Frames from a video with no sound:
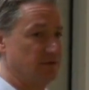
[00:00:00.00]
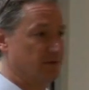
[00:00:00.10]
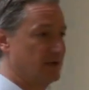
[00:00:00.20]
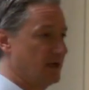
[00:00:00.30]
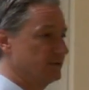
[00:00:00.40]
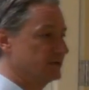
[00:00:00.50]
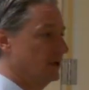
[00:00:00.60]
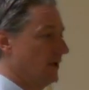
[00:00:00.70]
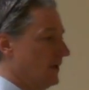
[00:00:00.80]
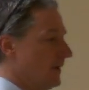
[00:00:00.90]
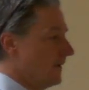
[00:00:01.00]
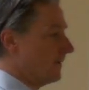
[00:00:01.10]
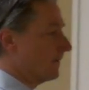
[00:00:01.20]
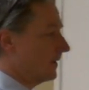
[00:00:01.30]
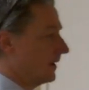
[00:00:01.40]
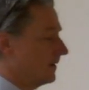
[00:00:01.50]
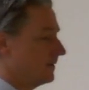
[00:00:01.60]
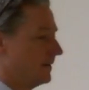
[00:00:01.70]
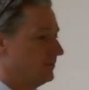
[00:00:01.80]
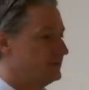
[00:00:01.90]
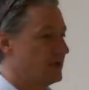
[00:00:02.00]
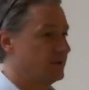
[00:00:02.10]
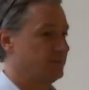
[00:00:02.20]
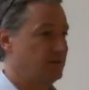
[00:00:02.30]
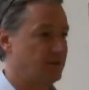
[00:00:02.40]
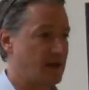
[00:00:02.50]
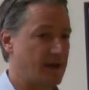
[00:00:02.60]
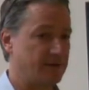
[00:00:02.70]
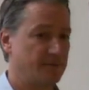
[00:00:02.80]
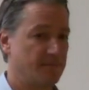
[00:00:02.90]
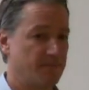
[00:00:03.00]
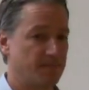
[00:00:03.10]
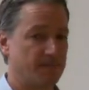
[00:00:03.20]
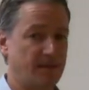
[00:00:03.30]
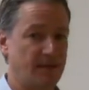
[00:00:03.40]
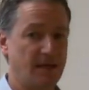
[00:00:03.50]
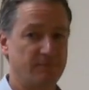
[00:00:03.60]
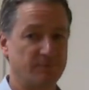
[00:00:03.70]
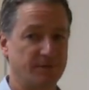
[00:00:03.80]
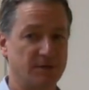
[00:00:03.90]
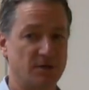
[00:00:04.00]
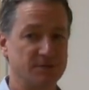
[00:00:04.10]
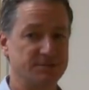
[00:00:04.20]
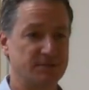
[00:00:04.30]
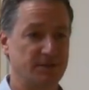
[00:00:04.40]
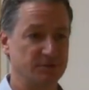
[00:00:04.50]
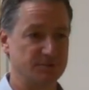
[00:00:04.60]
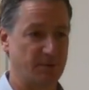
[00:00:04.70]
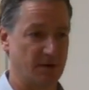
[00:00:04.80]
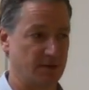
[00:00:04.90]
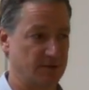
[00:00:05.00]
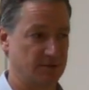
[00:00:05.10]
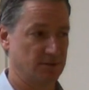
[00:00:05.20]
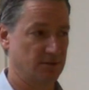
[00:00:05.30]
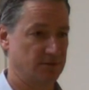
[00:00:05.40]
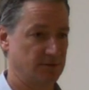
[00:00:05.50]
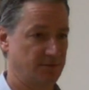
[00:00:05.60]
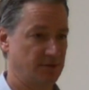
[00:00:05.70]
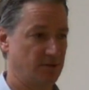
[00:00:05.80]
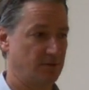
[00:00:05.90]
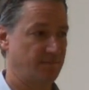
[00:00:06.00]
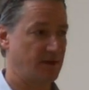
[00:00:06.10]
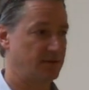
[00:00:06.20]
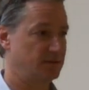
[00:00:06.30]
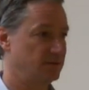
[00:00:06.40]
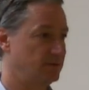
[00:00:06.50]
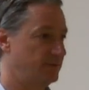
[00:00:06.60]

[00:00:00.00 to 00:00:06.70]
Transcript: in their house. Uh, they were telling me that they have what they call Skittles parties. Has anybody heard of that?